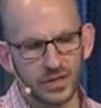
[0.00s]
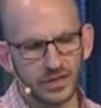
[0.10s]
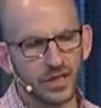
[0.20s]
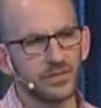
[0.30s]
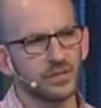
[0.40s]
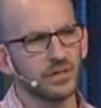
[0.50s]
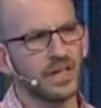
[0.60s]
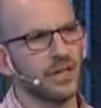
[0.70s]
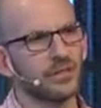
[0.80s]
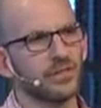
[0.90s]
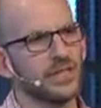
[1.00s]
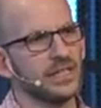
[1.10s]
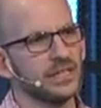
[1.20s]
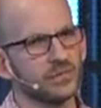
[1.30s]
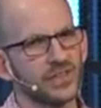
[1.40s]
nothing but healthy
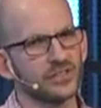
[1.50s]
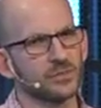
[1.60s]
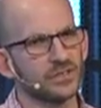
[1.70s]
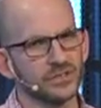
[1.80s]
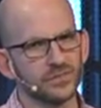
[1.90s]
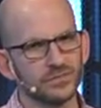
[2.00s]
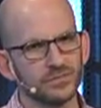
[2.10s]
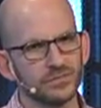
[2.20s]
eating recipes.